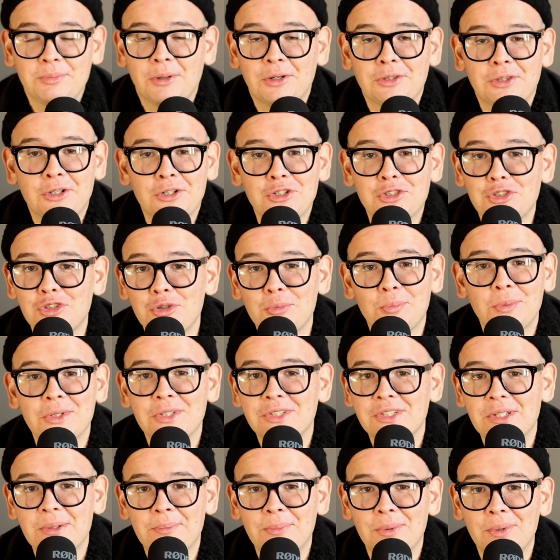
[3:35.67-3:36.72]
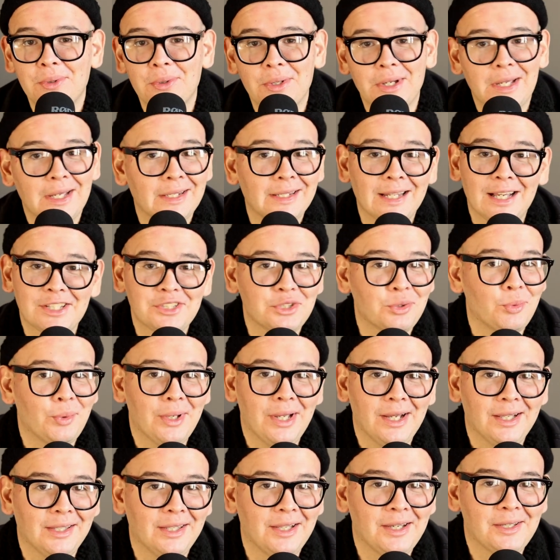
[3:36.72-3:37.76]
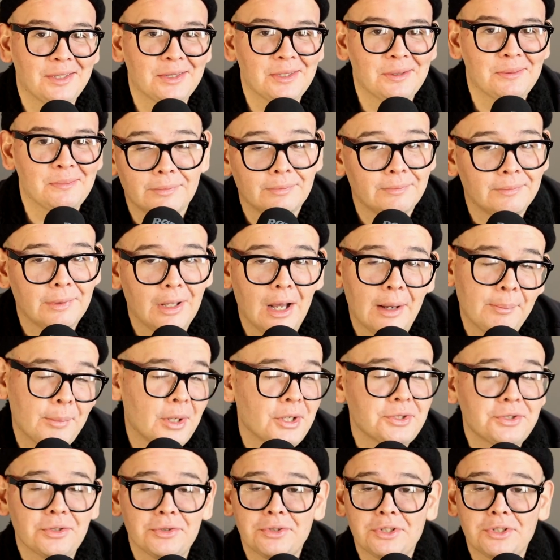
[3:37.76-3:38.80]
part, they're super simple, and that's the way I like them. I'm also